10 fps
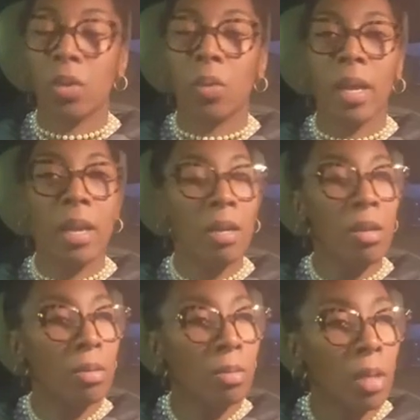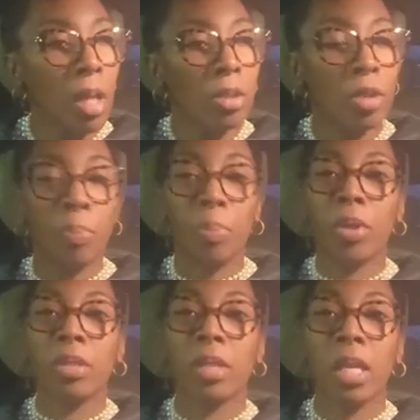no hell to
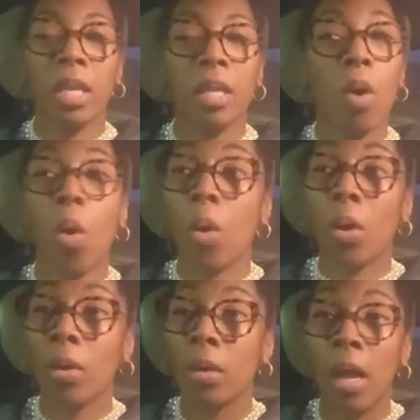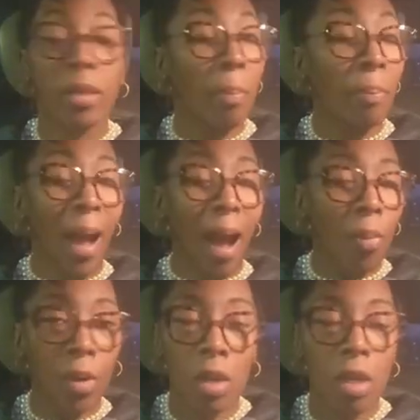put us in, or the
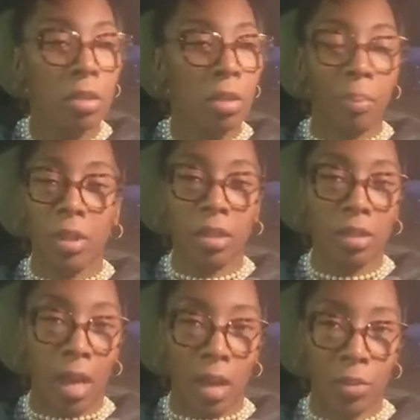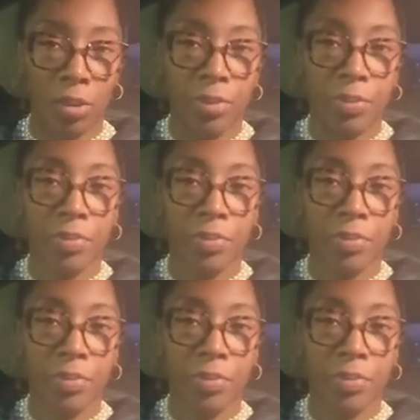power to pull us out.